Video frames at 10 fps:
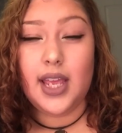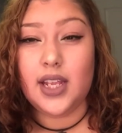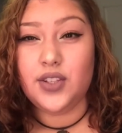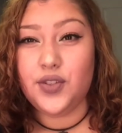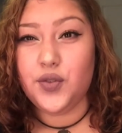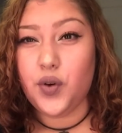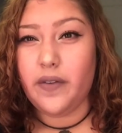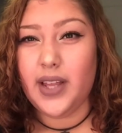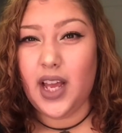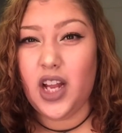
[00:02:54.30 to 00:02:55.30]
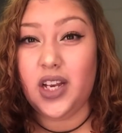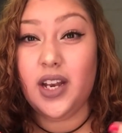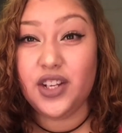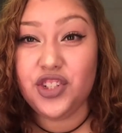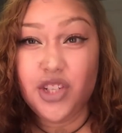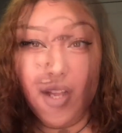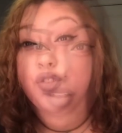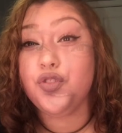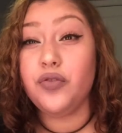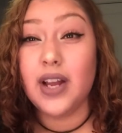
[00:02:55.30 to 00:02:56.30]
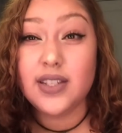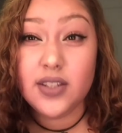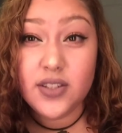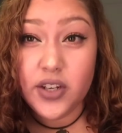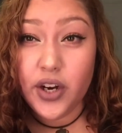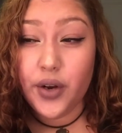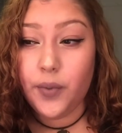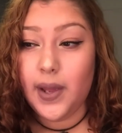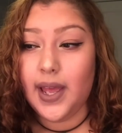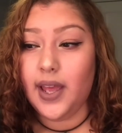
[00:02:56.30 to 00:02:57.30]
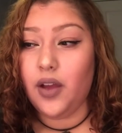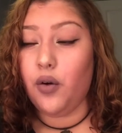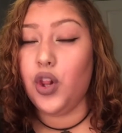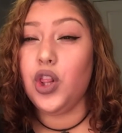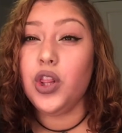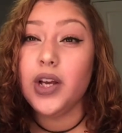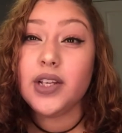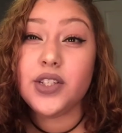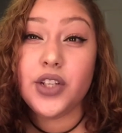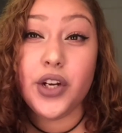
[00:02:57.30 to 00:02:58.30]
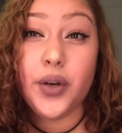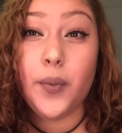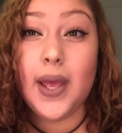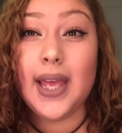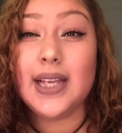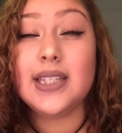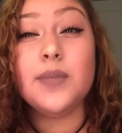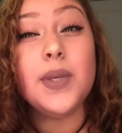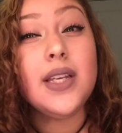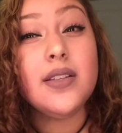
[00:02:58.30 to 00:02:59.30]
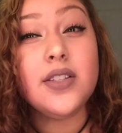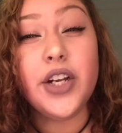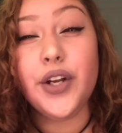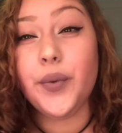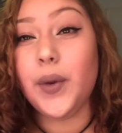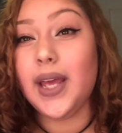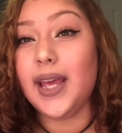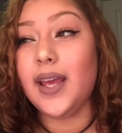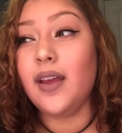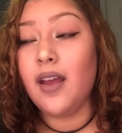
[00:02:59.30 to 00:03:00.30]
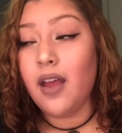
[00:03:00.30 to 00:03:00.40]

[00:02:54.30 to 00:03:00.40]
in sort of like a nutshell. Don't dress a certain way or look a certain way, speak a certain way,